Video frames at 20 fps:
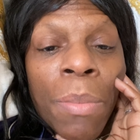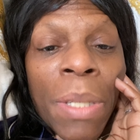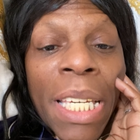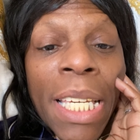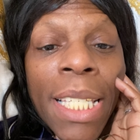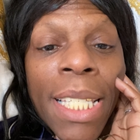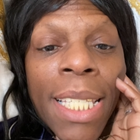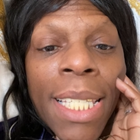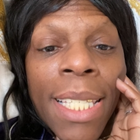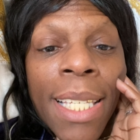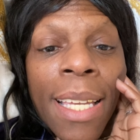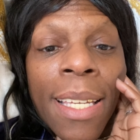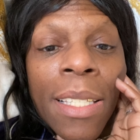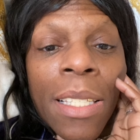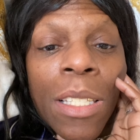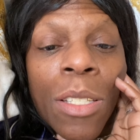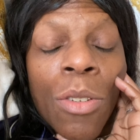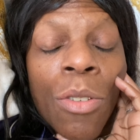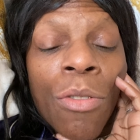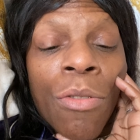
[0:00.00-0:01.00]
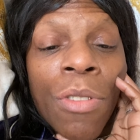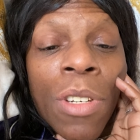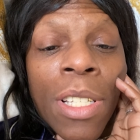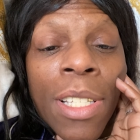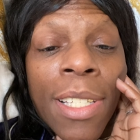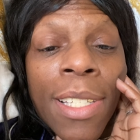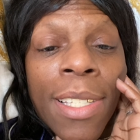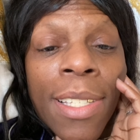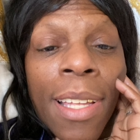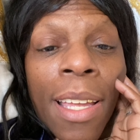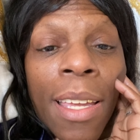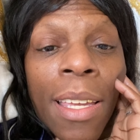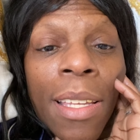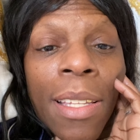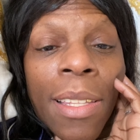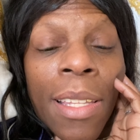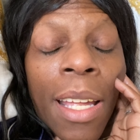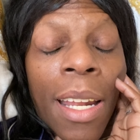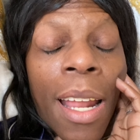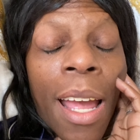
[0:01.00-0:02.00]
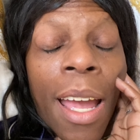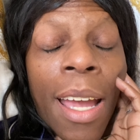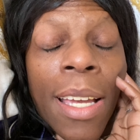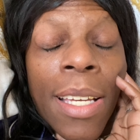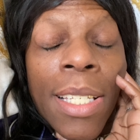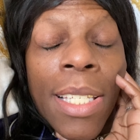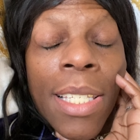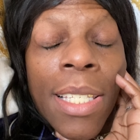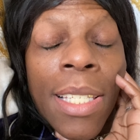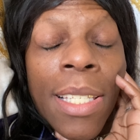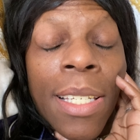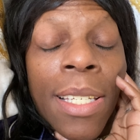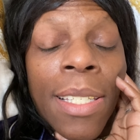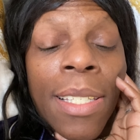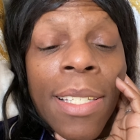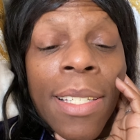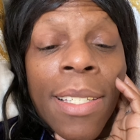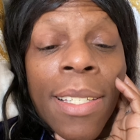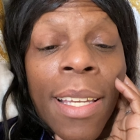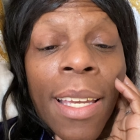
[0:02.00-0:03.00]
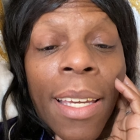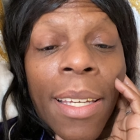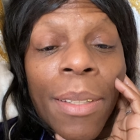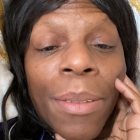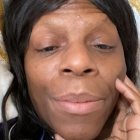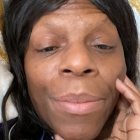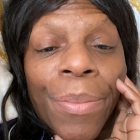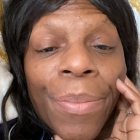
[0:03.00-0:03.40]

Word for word: being sent to a real estate that I ain't see today.